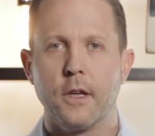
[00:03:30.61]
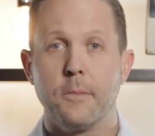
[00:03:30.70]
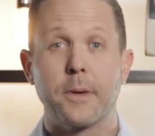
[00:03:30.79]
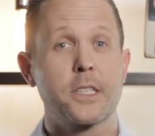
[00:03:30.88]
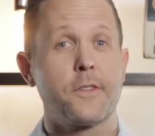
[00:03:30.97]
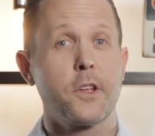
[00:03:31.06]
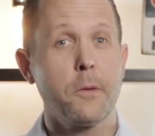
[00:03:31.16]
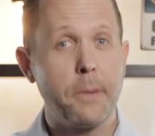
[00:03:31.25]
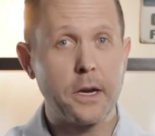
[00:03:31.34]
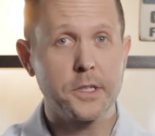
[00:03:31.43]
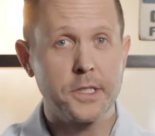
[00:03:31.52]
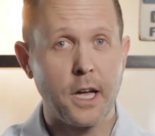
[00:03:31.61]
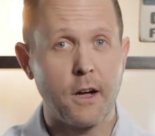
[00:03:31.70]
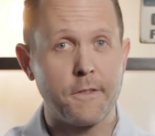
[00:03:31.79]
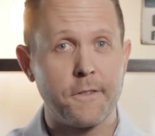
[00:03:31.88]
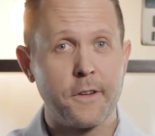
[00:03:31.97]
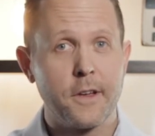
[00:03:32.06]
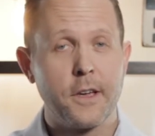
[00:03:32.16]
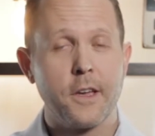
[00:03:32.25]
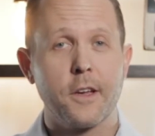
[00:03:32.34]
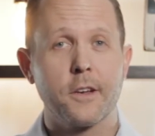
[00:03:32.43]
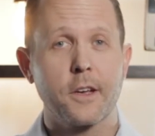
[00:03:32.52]
Because if you don't pay yourself,
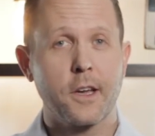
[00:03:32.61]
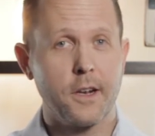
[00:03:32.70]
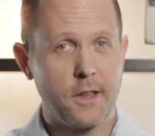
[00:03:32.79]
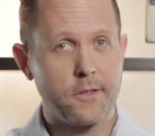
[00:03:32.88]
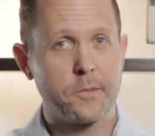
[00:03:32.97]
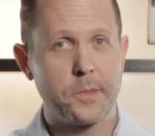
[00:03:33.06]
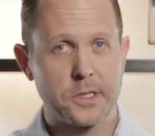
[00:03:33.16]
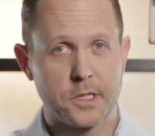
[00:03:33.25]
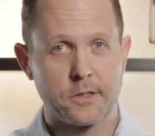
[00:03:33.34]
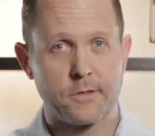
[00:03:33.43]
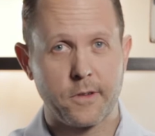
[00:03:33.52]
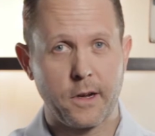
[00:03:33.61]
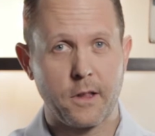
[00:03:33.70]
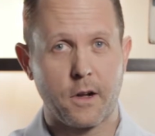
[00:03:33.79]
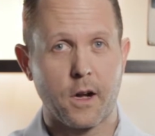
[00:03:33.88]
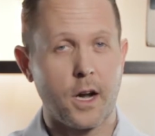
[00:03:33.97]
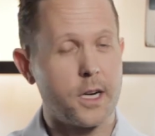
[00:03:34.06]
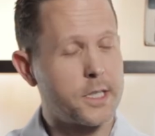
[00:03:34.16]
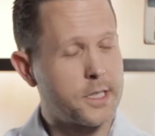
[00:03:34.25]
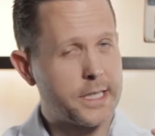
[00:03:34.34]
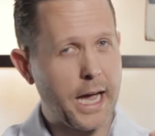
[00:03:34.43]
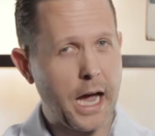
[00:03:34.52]
you're not going to love your business for very long.
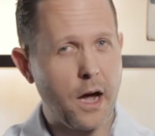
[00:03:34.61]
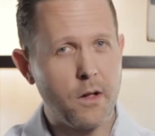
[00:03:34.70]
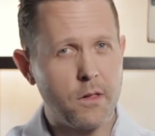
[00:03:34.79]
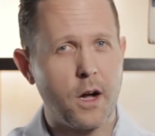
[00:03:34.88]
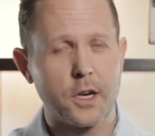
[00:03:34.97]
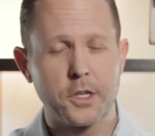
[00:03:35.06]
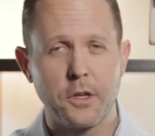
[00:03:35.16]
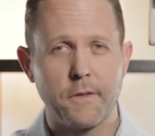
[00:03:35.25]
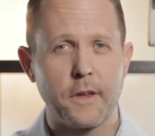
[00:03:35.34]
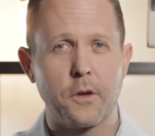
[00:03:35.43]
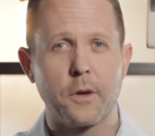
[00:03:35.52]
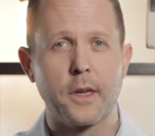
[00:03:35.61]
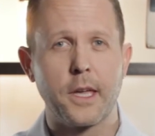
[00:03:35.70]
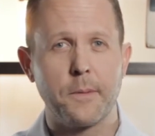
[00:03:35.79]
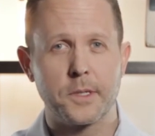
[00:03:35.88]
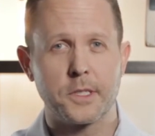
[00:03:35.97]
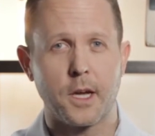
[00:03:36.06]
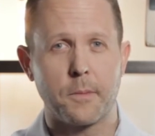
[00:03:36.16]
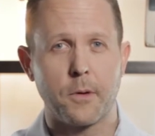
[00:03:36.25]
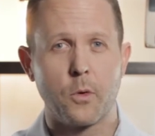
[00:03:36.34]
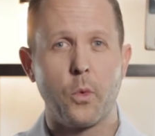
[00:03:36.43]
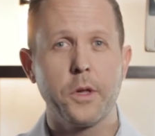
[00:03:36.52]
Honestly, how long do you think you can keep this up?
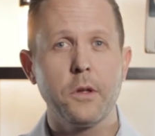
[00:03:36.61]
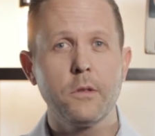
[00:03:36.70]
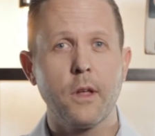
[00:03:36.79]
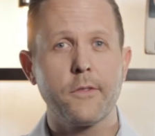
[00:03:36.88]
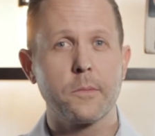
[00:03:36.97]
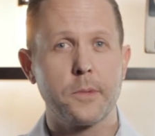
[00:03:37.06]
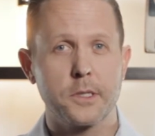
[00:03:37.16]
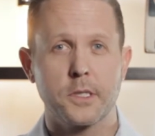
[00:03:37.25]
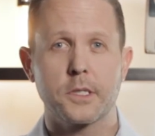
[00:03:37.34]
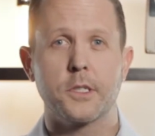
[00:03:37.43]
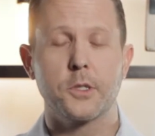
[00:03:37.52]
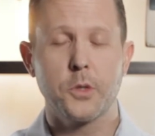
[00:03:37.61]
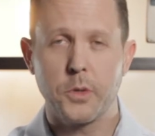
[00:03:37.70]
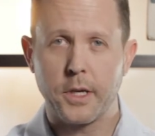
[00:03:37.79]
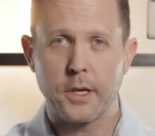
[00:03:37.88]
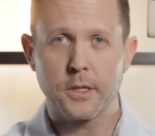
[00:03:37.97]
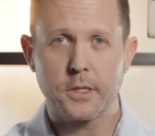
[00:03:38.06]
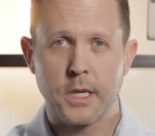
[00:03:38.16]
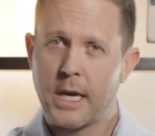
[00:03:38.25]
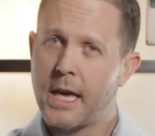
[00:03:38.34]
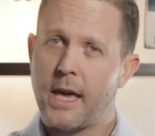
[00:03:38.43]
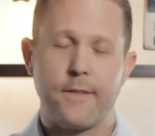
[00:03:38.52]
Will you love your business in 2 years
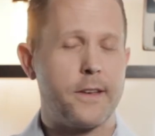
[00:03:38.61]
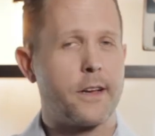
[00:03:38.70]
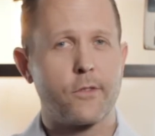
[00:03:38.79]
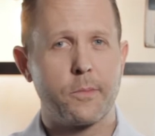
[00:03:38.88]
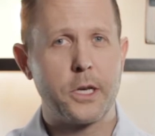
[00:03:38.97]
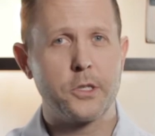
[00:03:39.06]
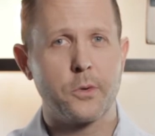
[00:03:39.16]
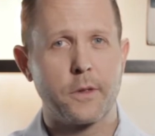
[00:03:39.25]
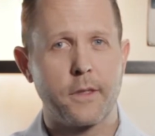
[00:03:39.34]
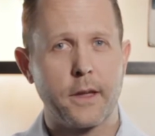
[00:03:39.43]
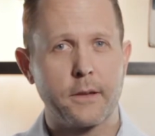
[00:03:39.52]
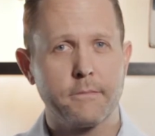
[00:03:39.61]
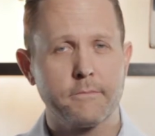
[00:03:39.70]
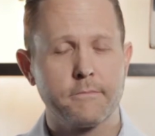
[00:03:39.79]
if it never pays you a thing?